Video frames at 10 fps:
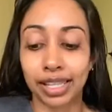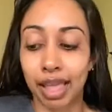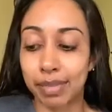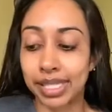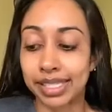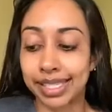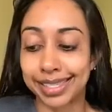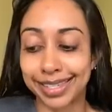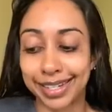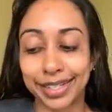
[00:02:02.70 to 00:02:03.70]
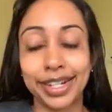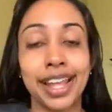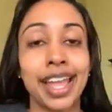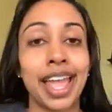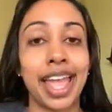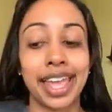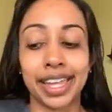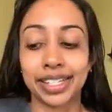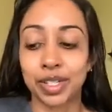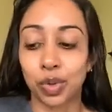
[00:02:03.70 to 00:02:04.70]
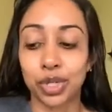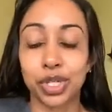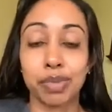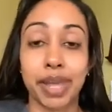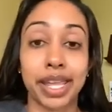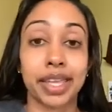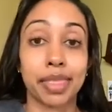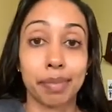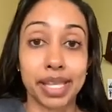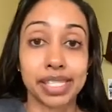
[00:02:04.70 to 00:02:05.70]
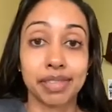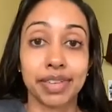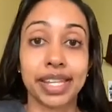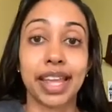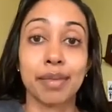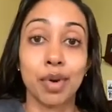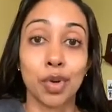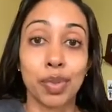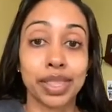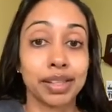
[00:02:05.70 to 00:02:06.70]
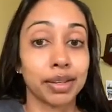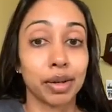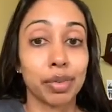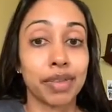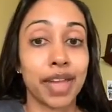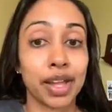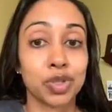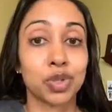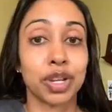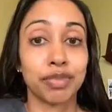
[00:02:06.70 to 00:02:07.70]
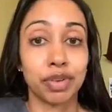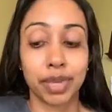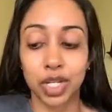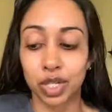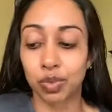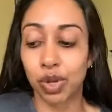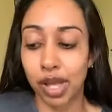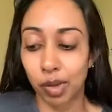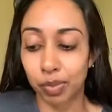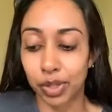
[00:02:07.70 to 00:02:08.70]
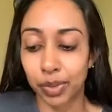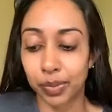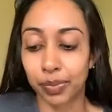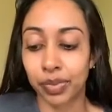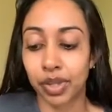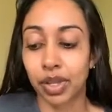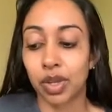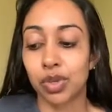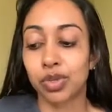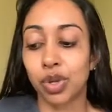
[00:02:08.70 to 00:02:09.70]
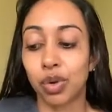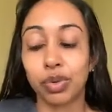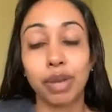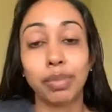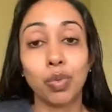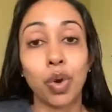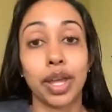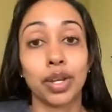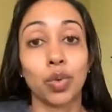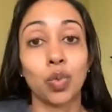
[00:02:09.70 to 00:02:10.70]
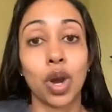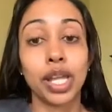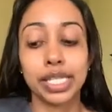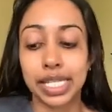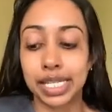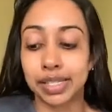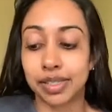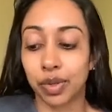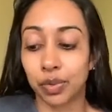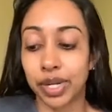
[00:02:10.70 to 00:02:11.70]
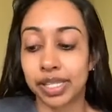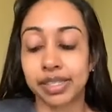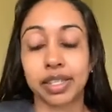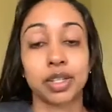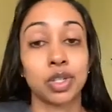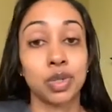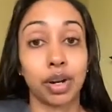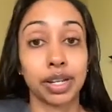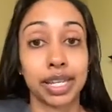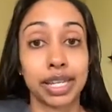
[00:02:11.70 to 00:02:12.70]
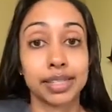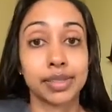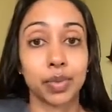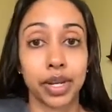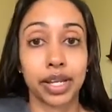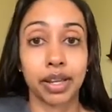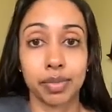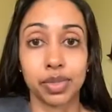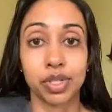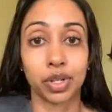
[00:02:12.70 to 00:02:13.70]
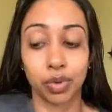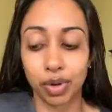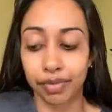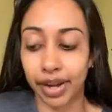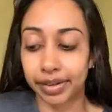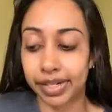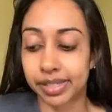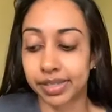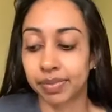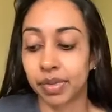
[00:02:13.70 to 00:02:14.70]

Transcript: lemons this year, and in order to make the best of it, I'm hoping that a little bit of extra information will help you. So number one, what is the risk to our kids when it comes to coronavirus?